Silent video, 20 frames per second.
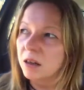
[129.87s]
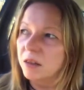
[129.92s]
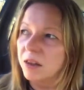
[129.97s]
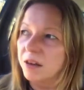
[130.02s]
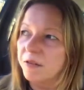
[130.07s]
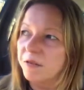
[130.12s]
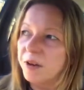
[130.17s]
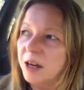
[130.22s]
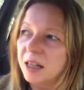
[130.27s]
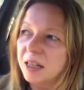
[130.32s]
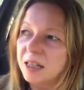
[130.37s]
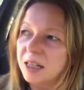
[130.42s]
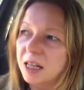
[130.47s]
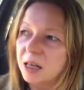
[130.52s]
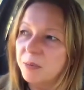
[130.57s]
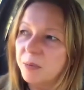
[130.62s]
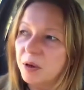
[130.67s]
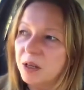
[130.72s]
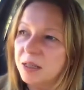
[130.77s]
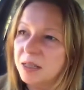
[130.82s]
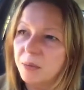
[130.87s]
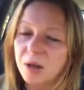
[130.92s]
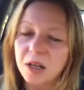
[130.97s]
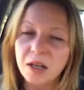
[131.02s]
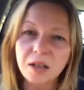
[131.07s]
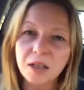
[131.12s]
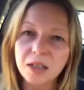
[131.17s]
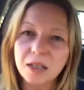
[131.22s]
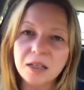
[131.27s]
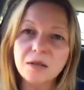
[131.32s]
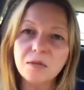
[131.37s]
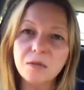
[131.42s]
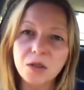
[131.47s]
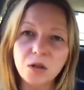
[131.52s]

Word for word: they're validated by someone. else.